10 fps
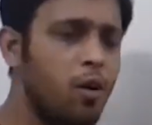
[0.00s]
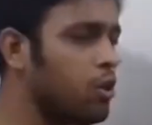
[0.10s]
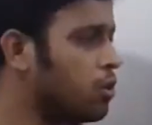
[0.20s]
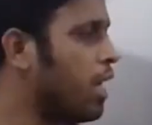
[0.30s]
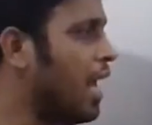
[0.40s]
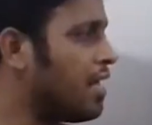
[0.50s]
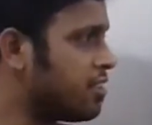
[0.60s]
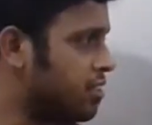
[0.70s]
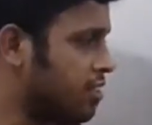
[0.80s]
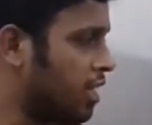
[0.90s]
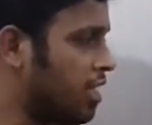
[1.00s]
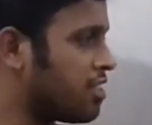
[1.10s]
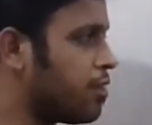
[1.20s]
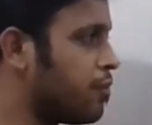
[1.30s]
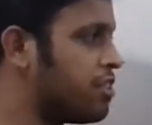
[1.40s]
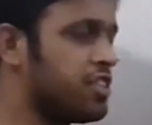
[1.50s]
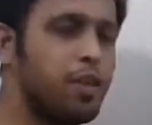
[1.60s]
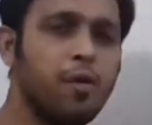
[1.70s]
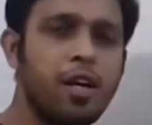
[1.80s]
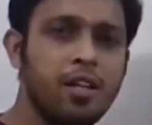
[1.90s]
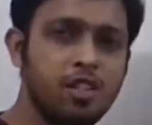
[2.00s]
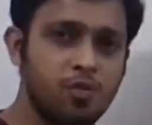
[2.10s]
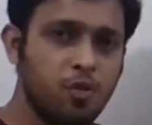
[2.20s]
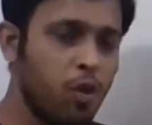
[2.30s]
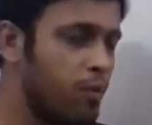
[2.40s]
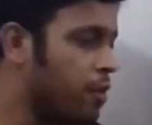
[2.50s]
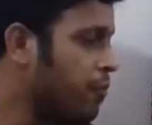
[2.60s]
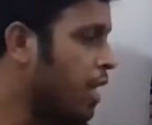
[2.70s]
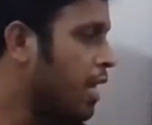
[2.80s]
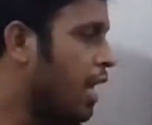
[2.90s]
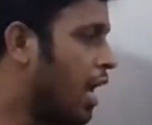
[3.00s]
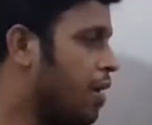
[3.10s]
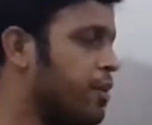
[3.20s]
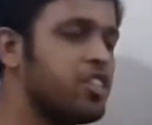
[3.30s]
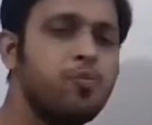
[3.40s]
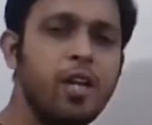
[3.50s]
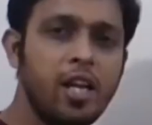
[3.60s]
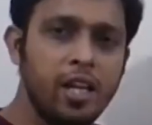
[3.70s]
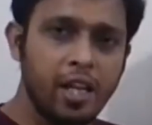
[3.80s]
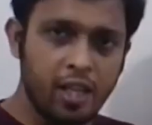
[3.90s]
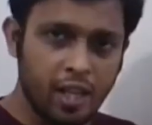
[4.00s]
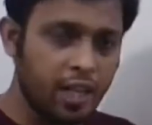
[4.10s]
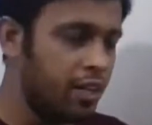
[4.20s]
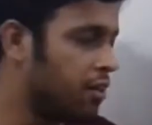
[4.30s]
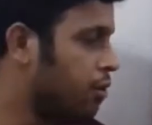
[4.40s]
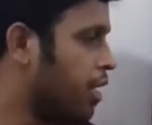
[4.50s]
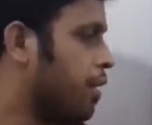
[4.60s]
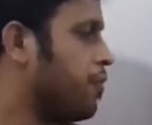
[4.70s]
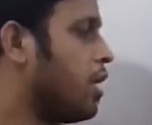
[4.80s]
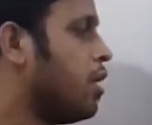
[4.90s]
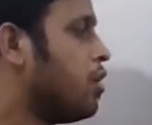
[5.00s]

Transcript: Although as the concept is required in this problem, I am explaining it again. Okay.